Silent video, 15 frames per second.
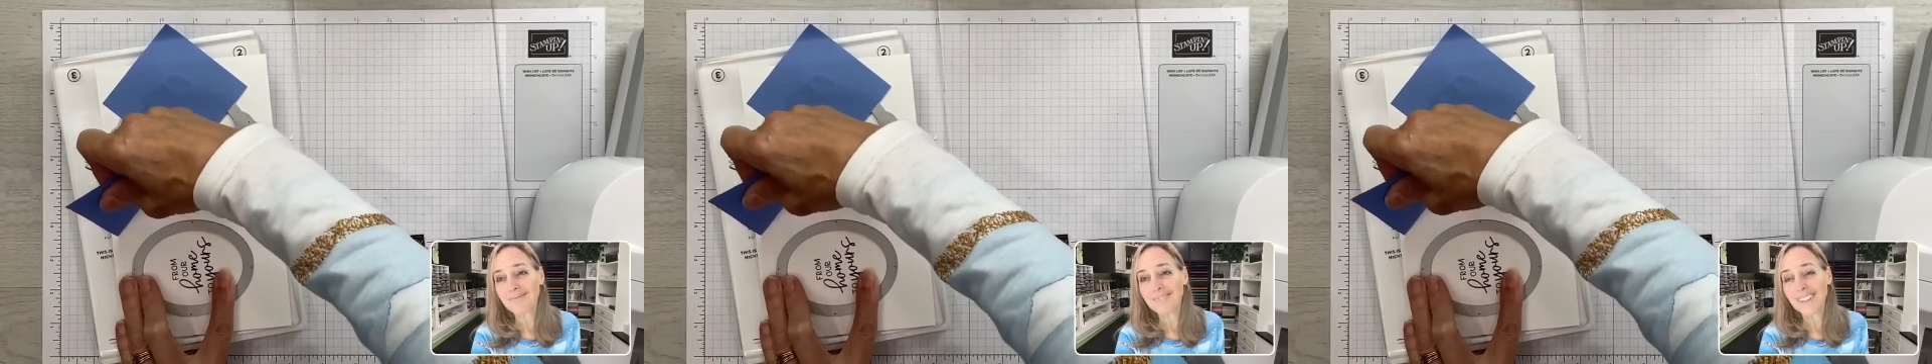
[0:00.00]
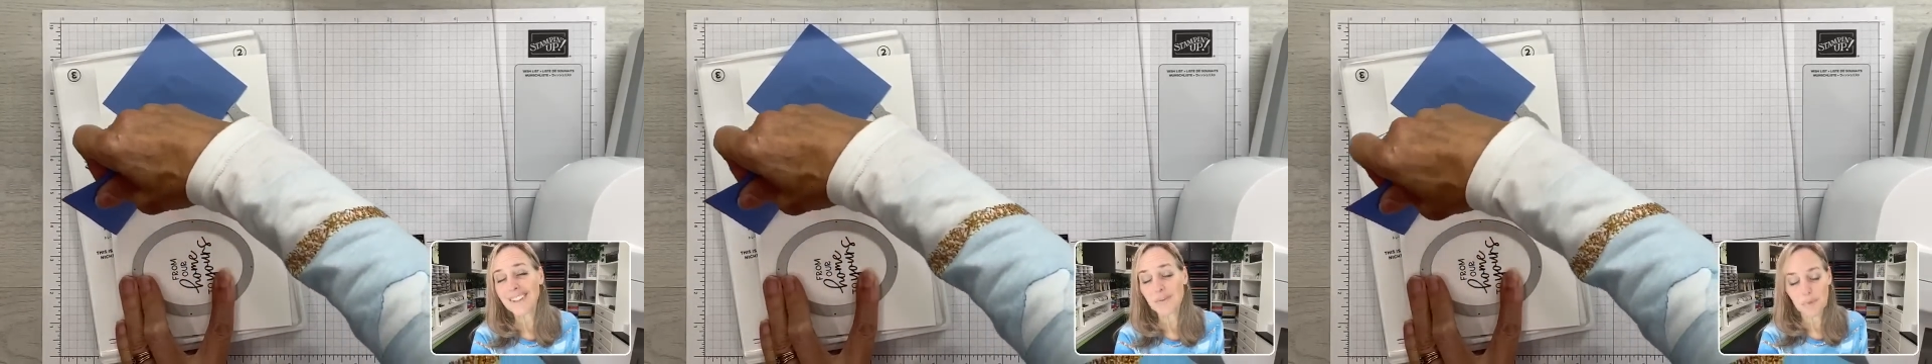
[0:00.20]

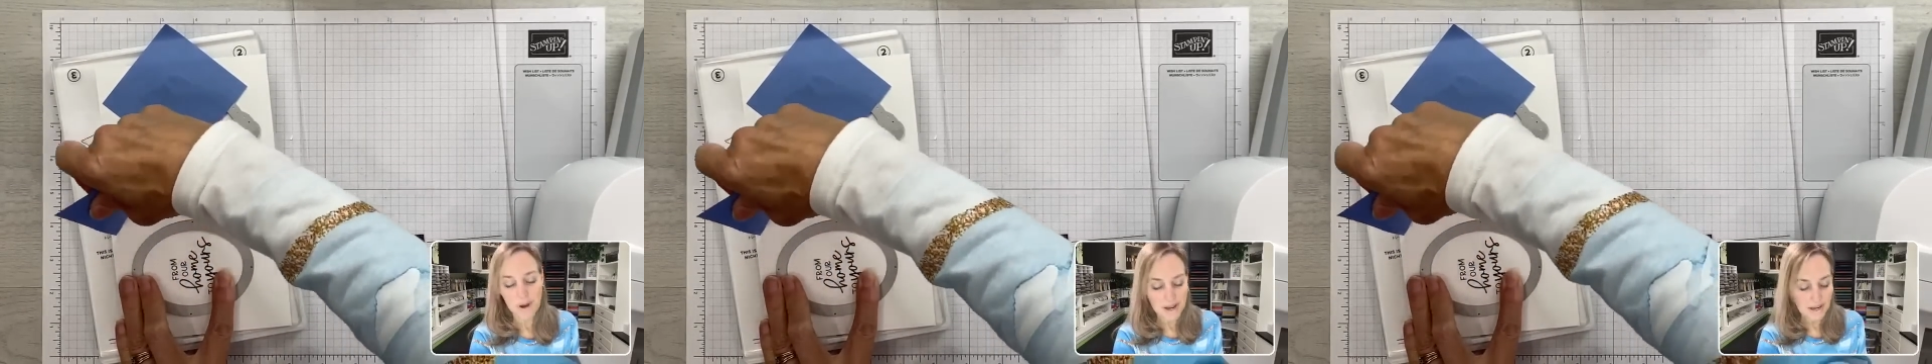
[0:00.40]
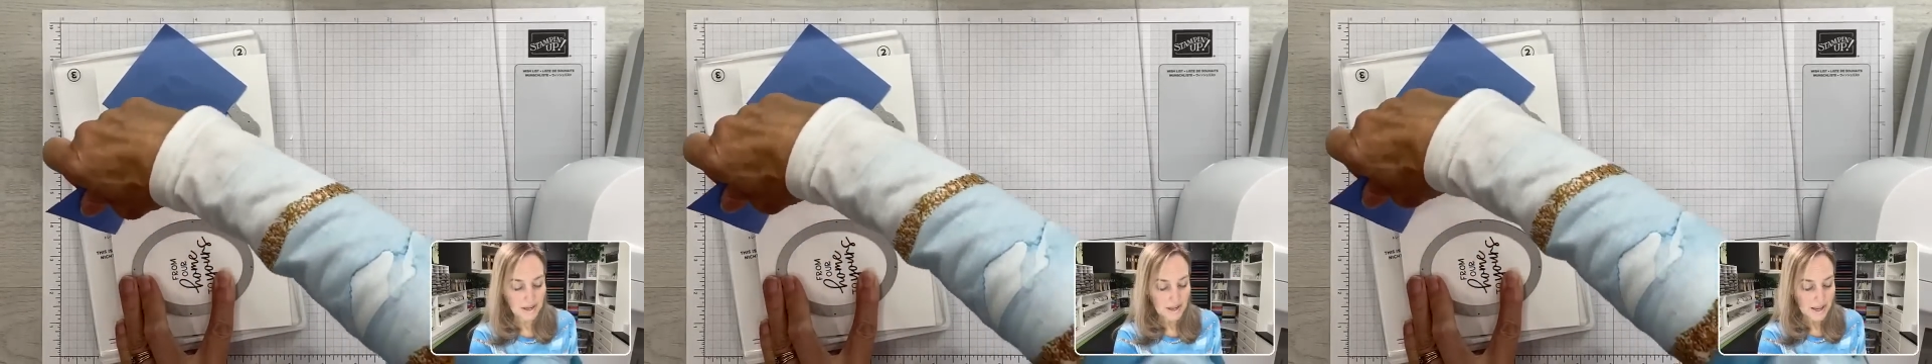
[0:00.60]
That's
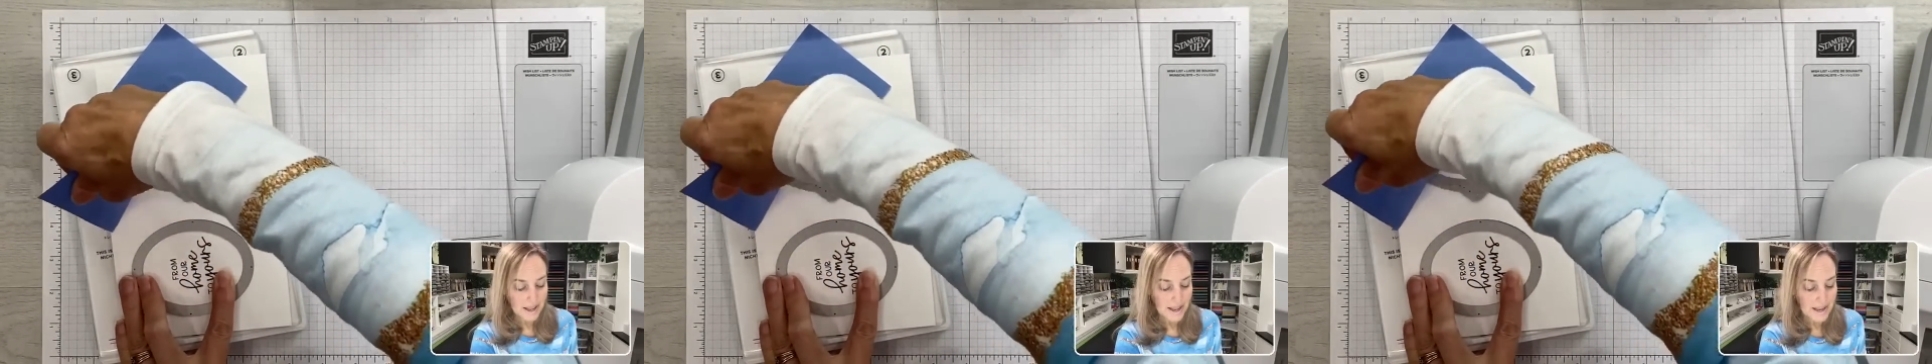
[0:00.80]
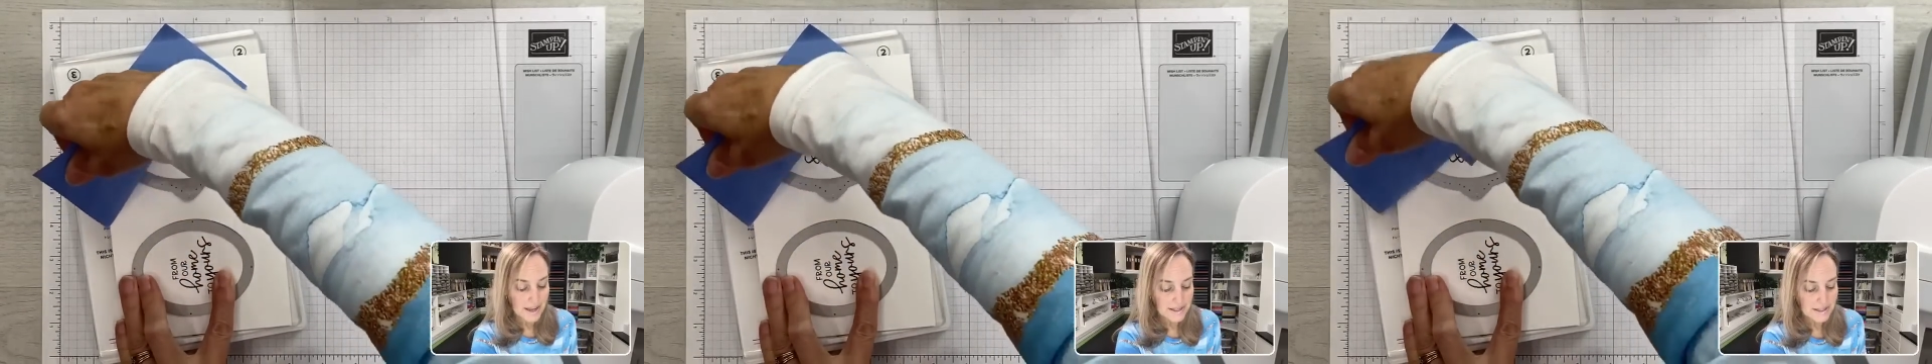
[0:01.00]
why.
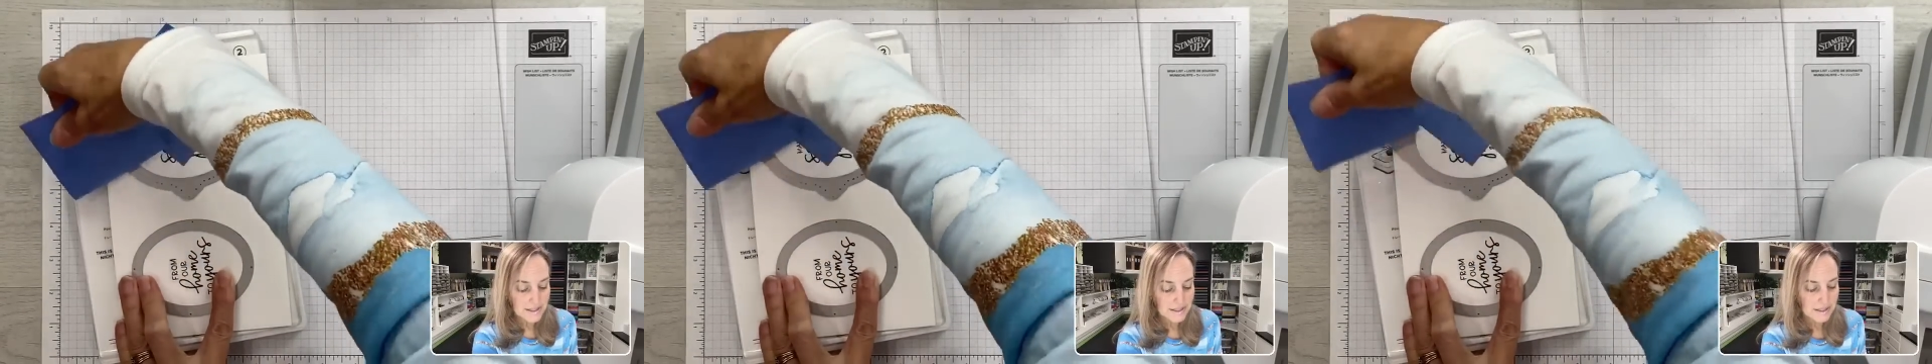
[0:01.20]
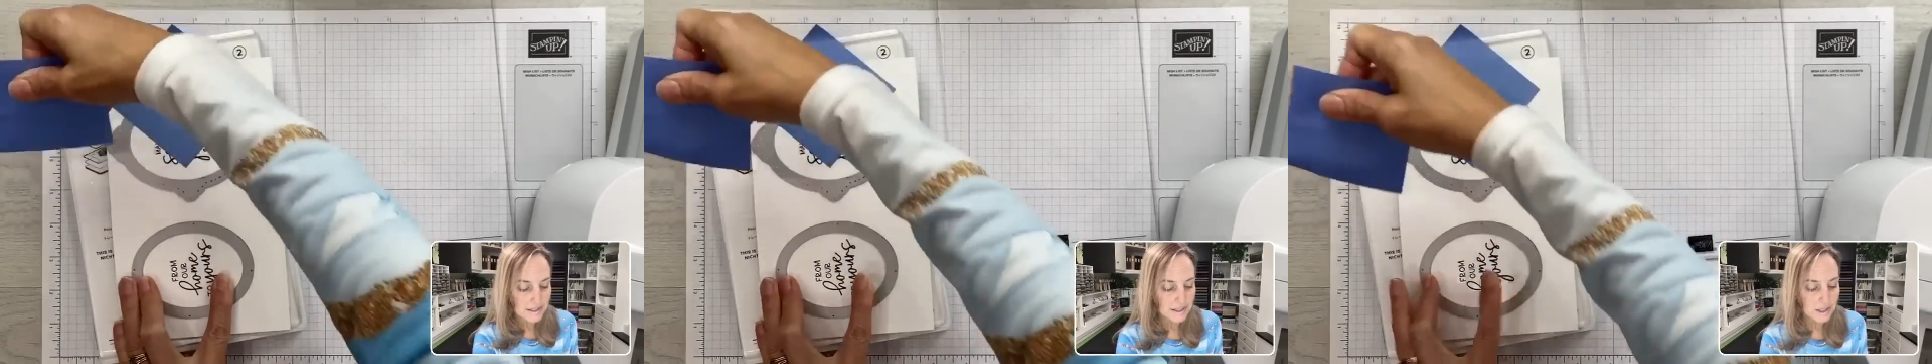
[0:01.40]
And
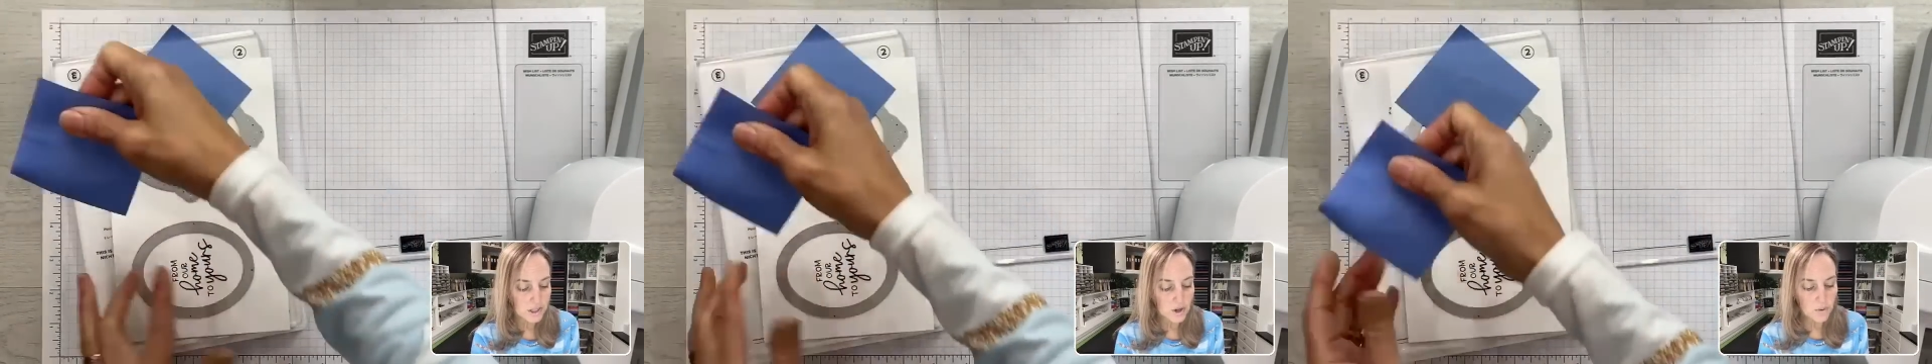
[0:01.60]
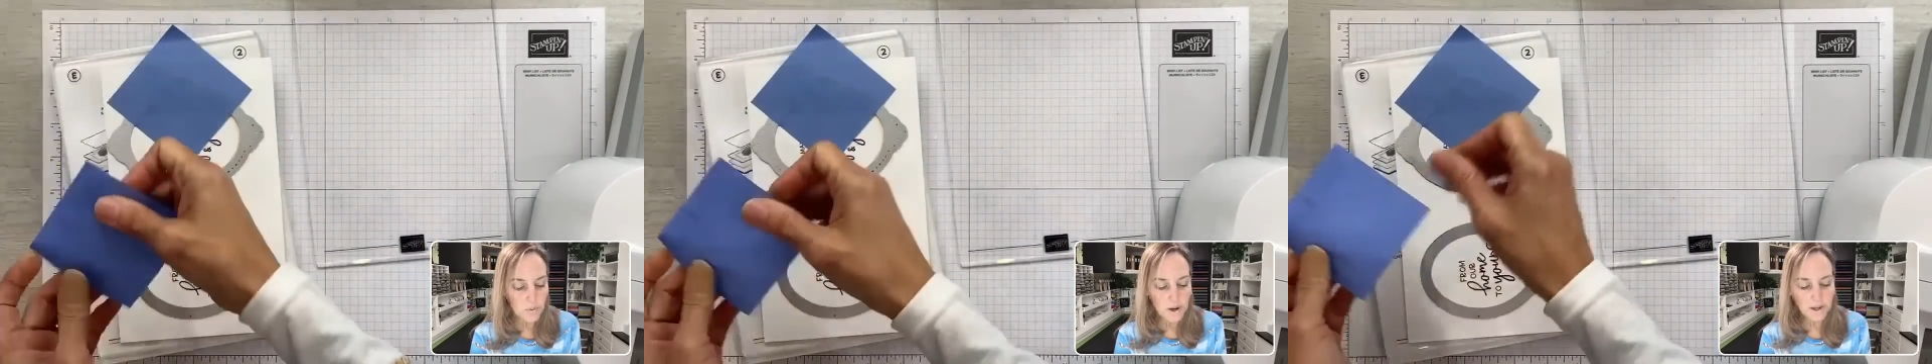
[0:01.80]
you
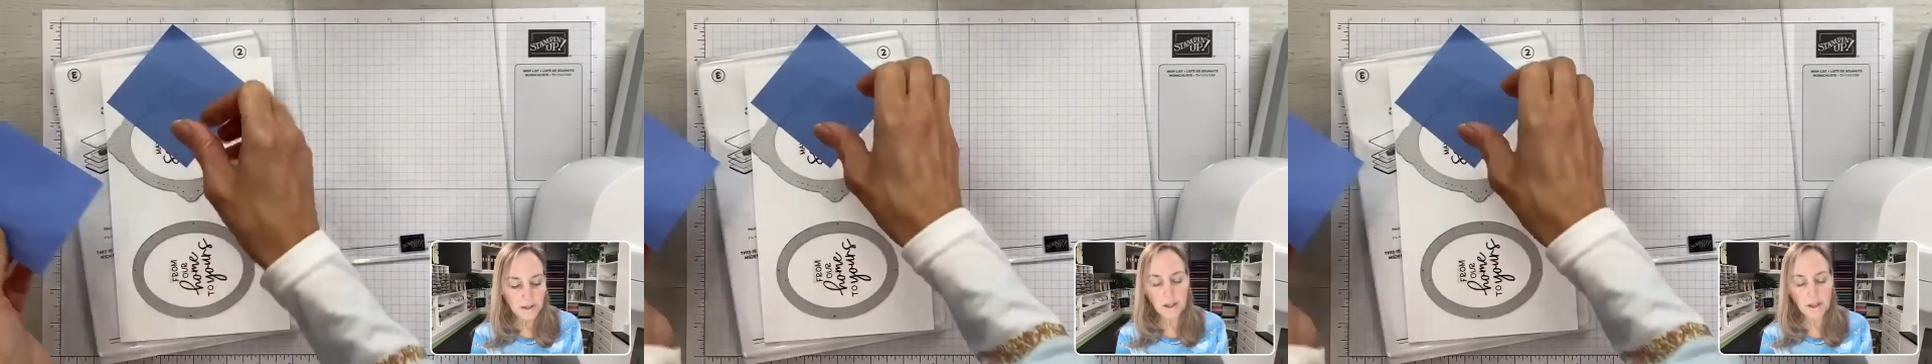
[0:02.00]
know what?